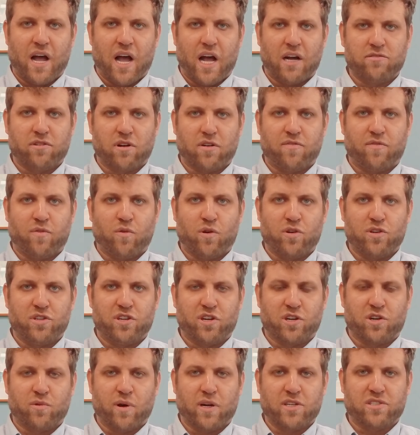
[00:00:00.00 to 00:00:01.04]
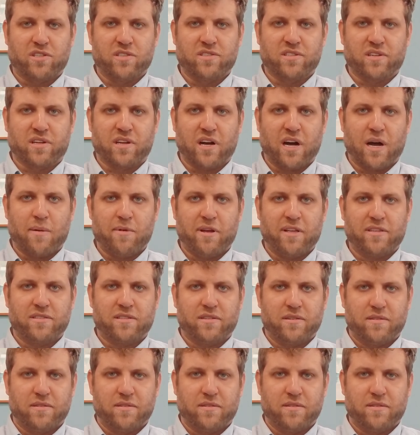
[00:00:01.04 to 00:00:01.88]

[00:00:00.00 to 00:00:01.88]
I look forward to your questions and comments.